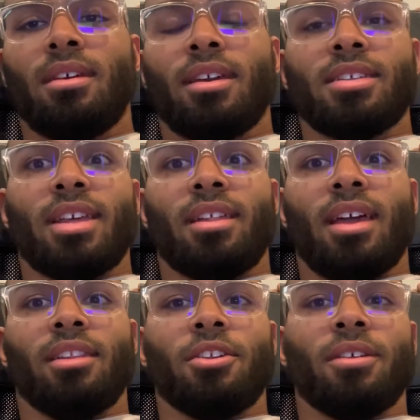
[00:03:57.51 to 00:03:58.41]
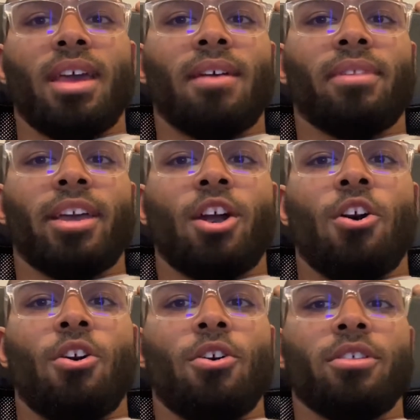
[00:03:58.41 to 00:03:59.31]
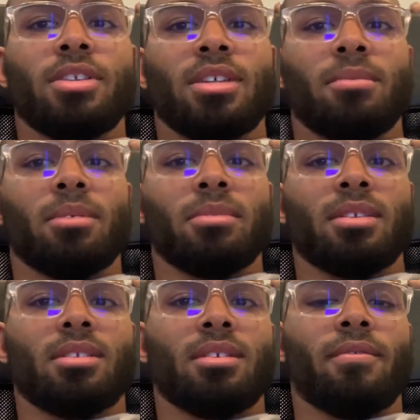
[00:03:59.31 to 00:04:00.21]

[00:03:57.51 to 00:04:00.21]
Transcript: because I literally have like all the symptoms listed